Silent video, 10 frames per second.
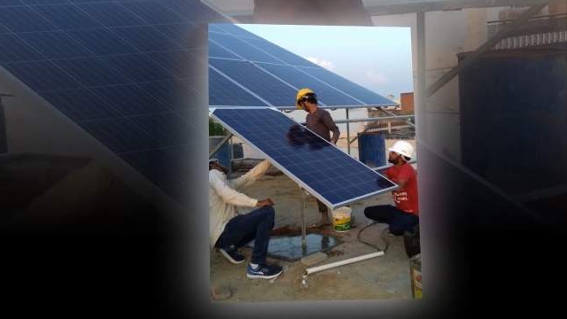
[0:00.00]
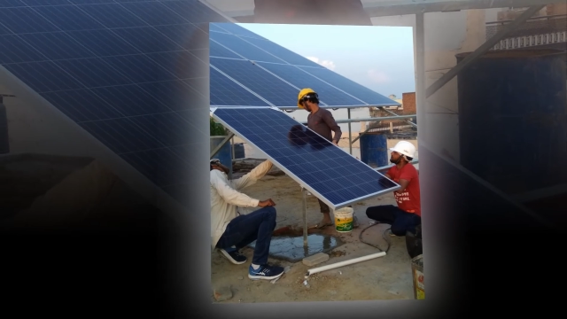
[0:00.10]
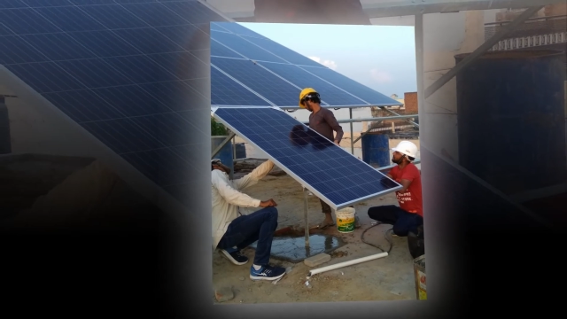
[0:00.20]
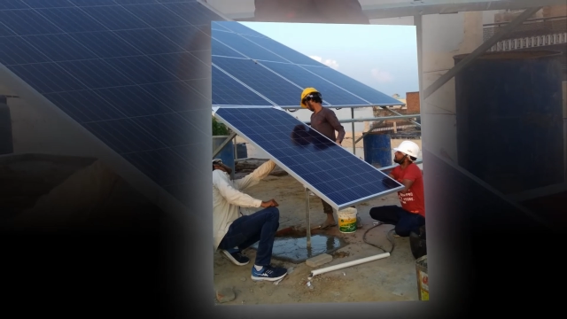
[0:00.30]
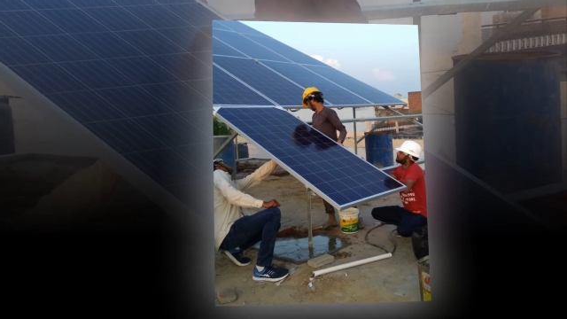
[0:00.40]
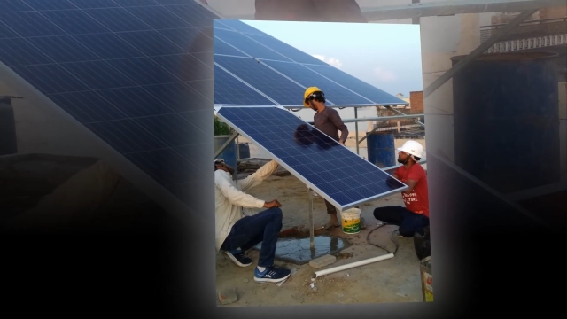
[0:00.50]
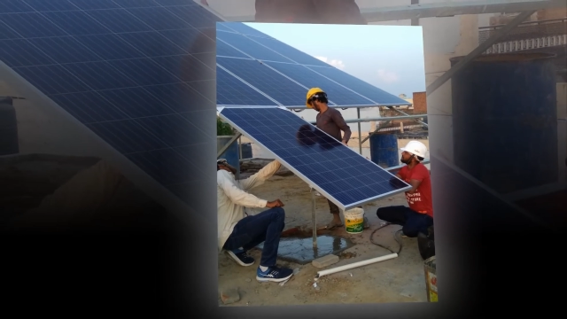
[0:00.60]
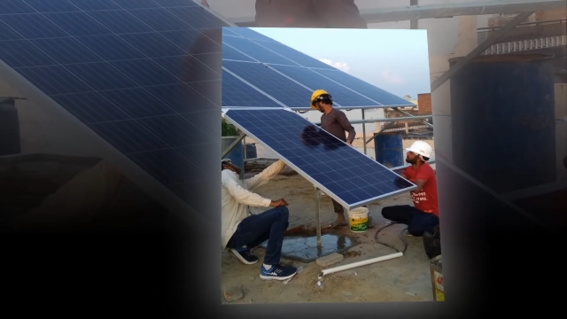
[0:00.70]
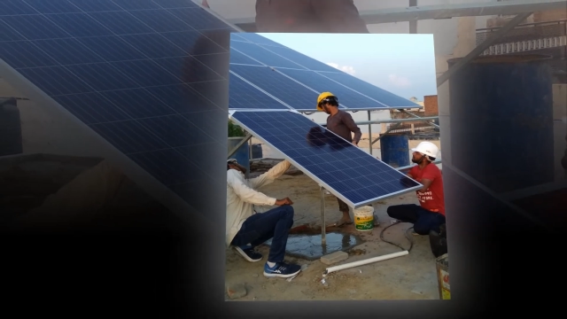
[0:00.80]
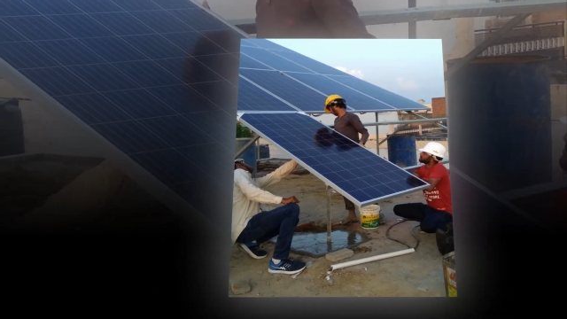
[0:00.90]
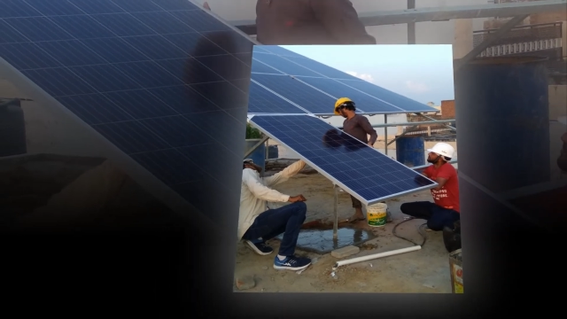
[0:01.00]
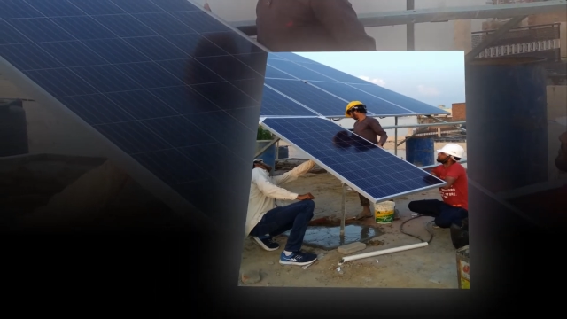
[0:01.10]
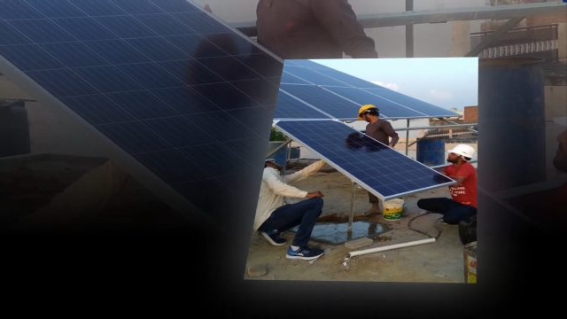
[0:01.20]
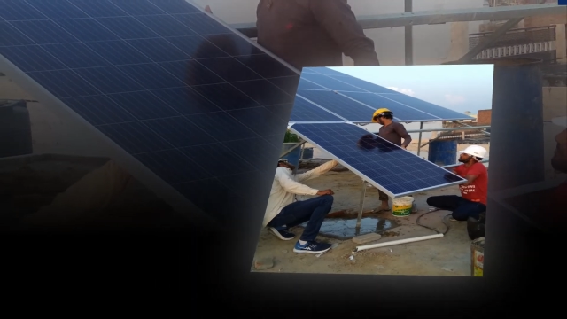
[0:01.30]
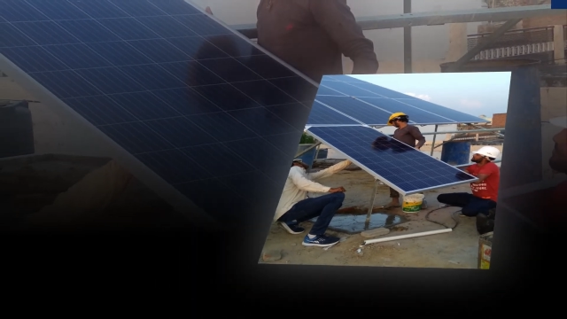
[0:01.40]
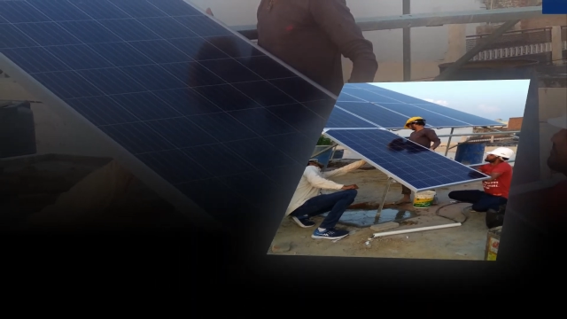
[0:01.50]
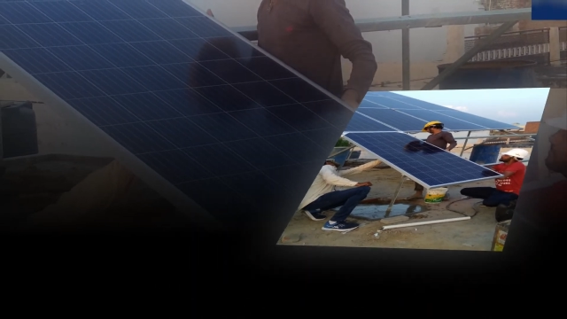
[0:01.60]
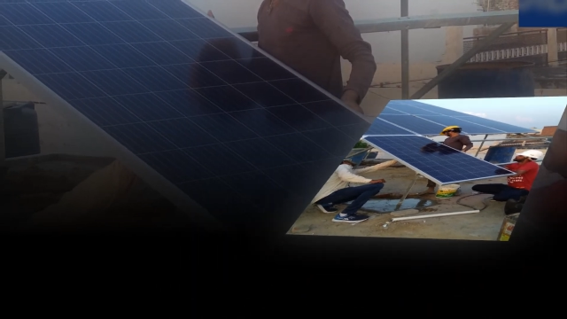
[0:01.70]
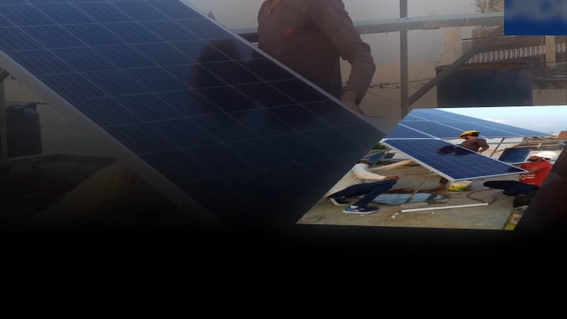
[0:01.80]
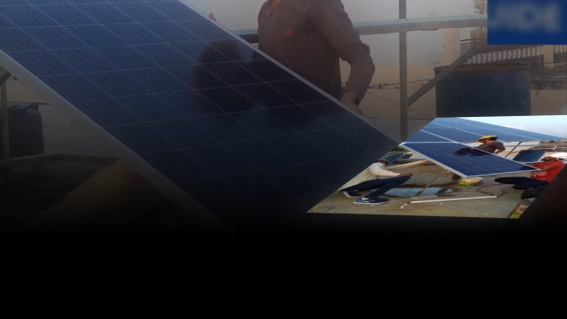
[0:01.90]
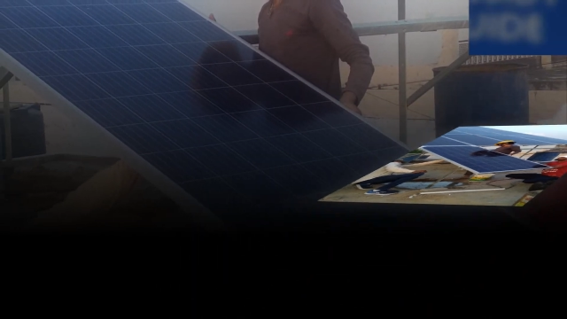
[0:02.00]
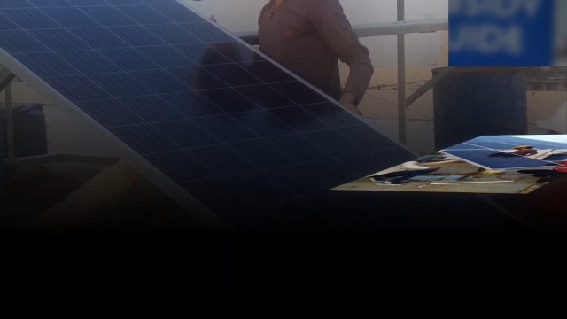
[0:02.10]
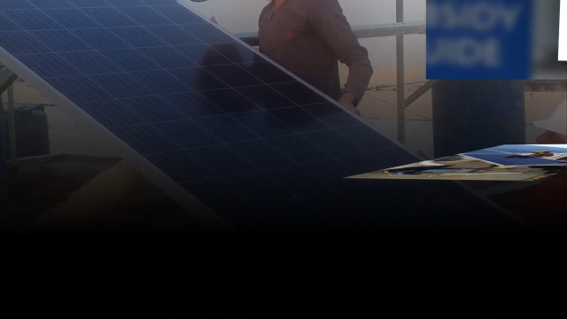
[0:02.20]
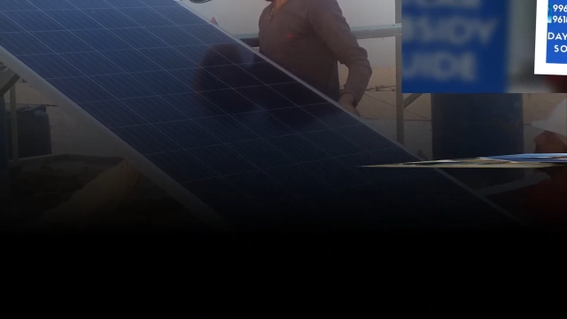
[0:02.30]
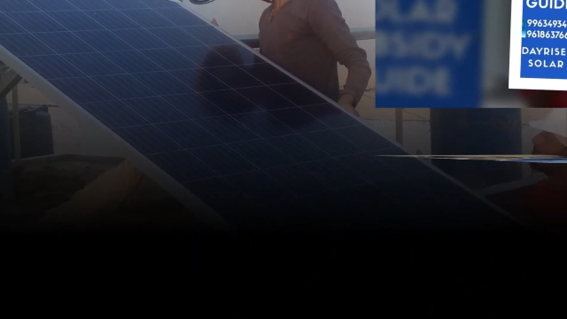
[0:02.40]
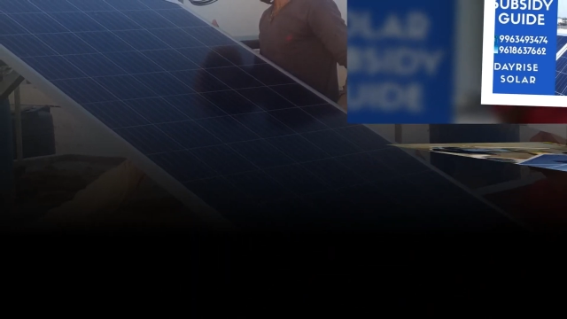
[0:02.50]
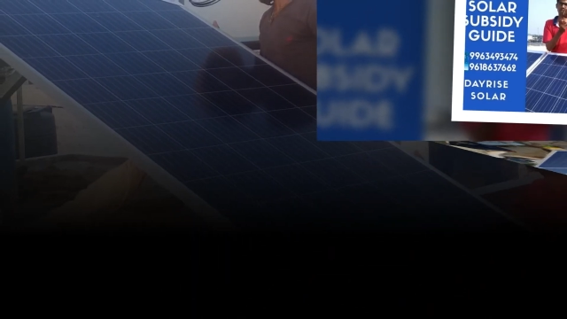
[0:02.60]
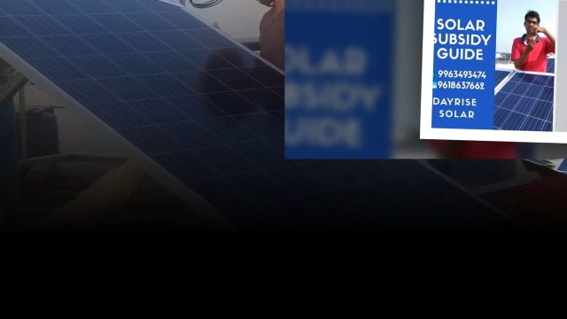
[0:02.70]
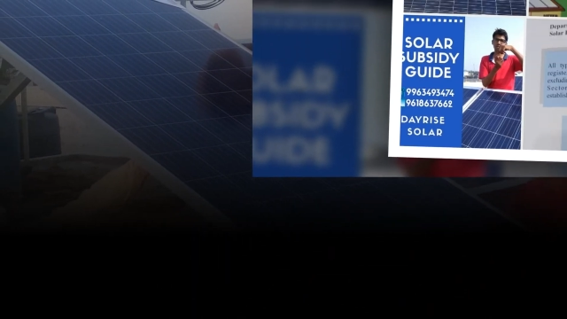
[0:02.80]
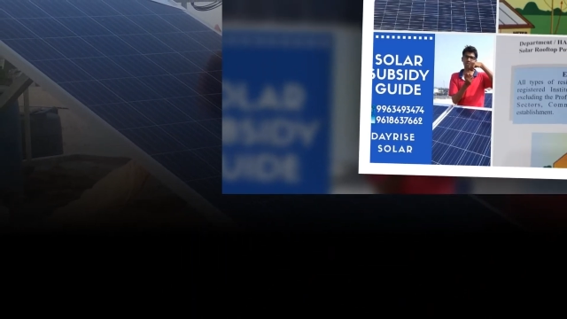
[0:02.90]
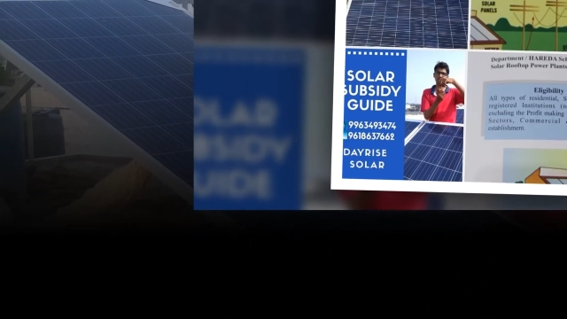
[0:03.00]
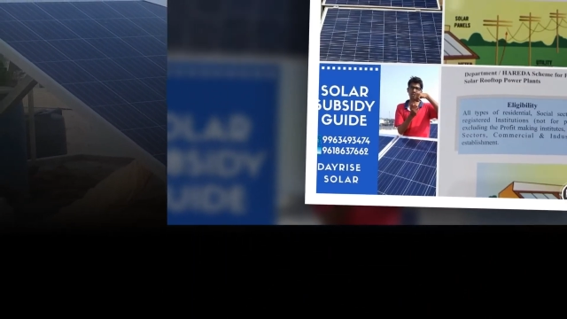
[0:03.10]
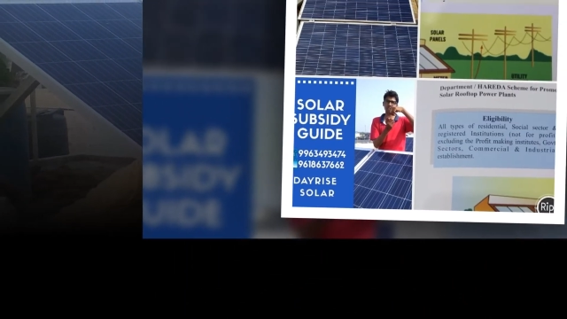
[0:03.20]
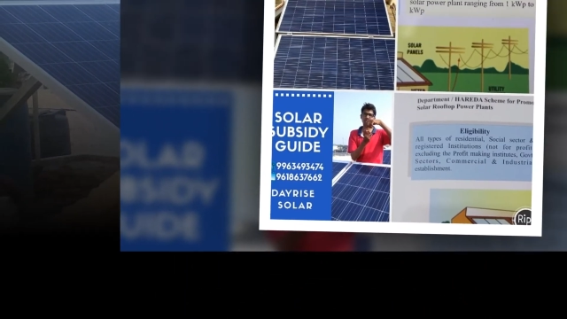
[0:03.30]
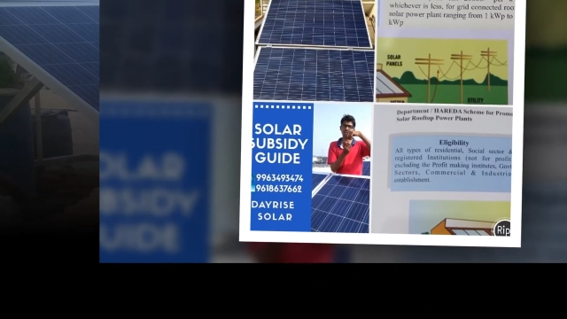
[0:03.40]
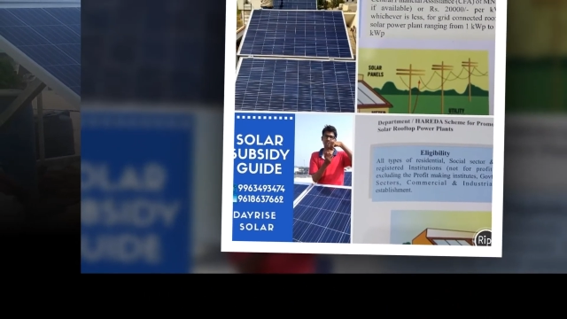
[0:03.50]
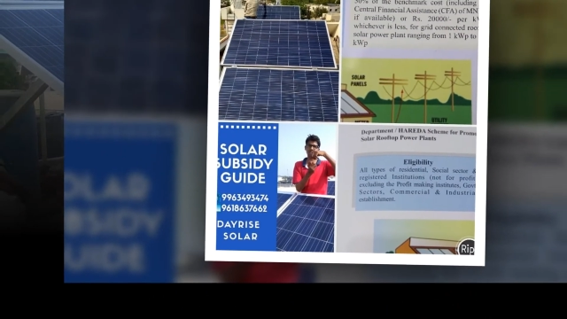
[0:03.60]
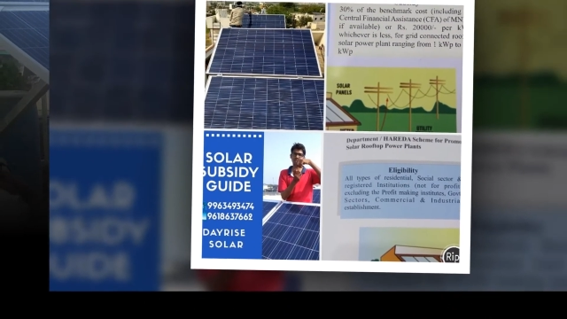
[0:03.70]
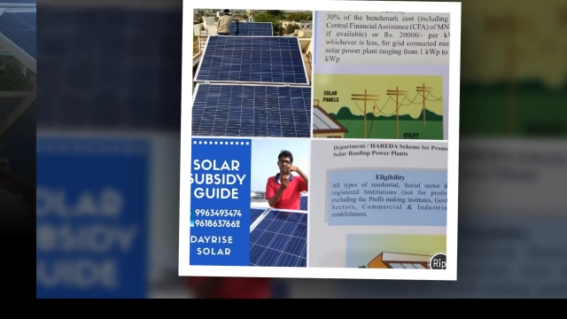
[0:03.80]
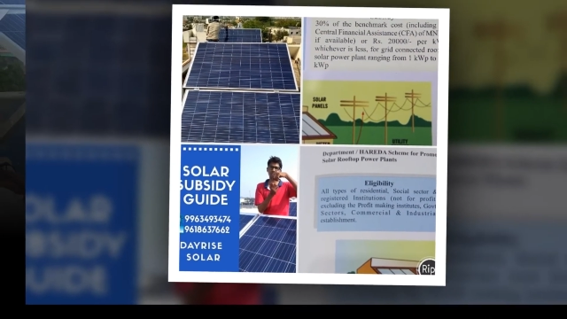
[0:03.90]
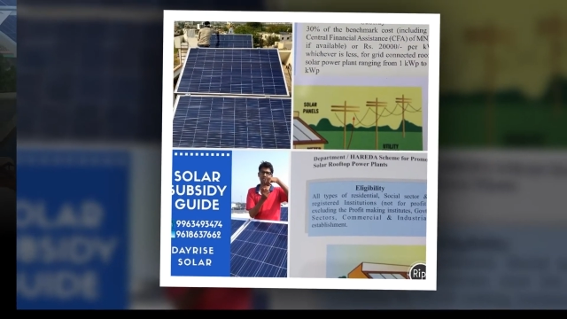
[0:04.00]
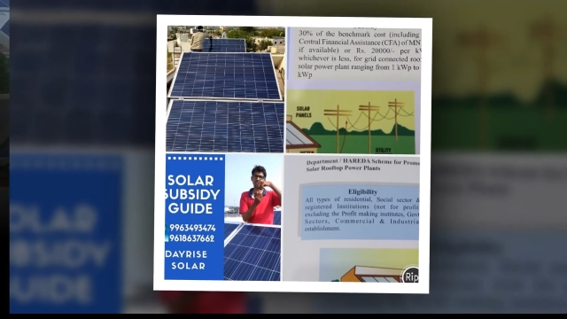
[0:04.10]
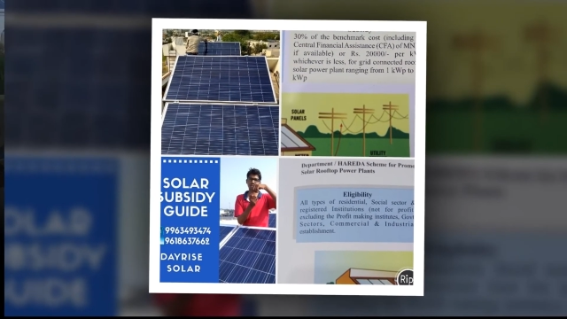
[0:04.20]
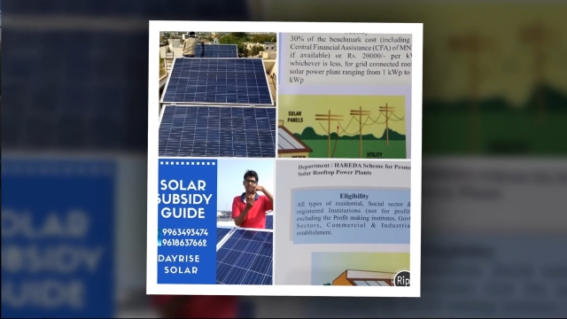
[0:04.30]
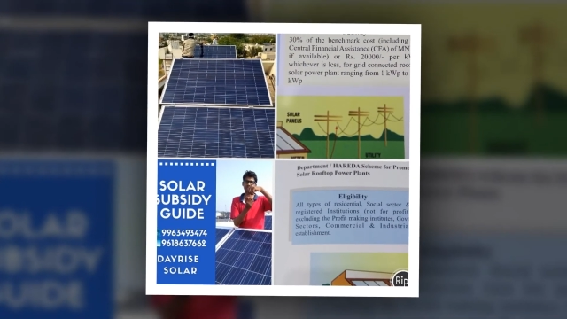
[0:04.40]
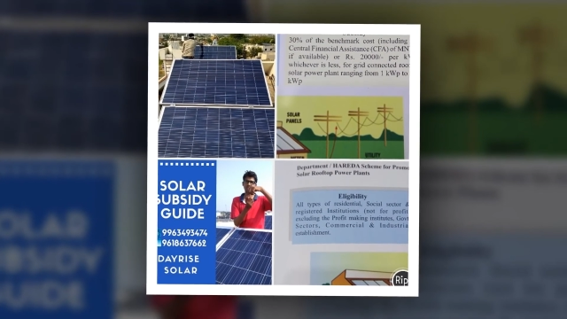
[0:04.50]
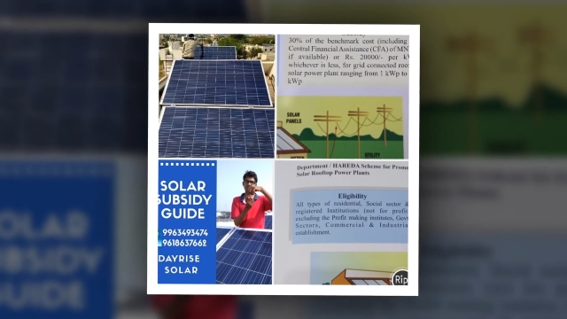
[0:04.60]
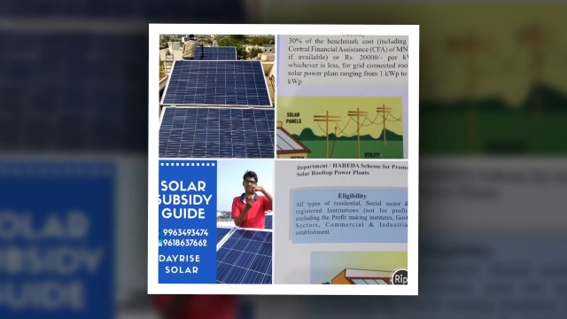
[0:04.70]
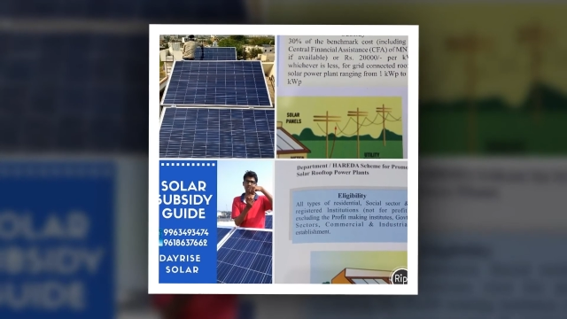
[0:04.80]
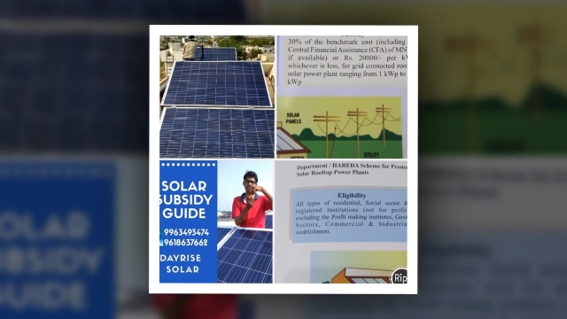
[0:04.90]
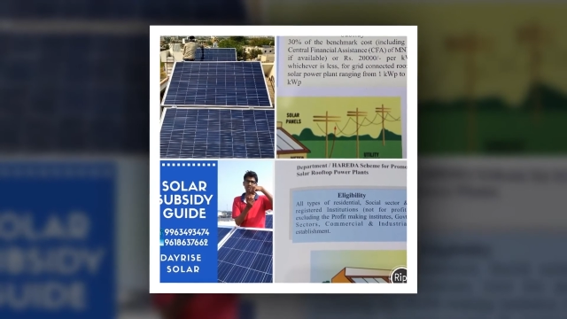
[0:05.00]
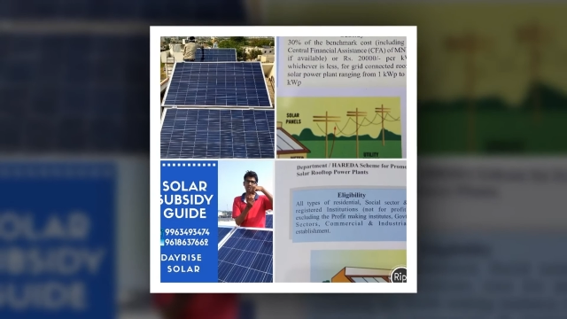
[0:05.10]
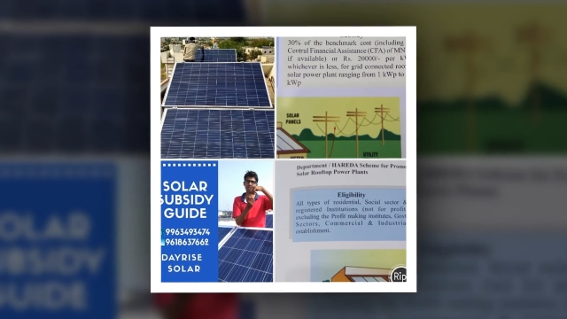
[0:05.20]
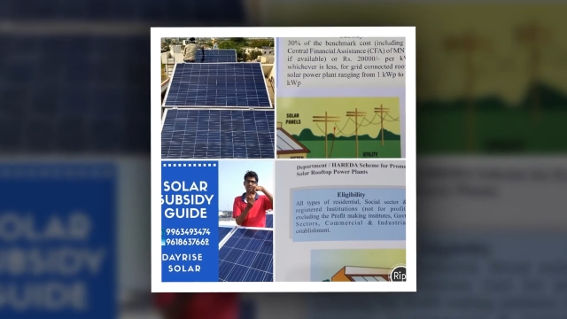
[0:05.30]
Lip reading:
(no speaker visible)